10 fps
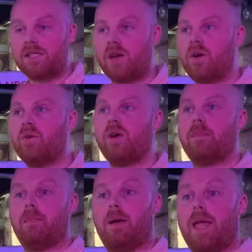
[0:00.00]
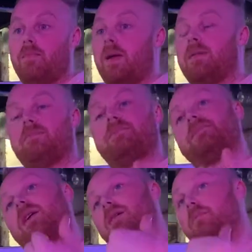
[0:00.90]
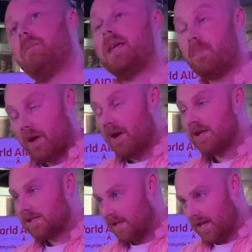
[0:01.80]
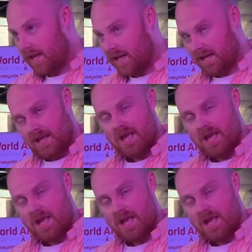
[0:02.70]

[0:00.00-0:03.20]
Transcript: so me personally,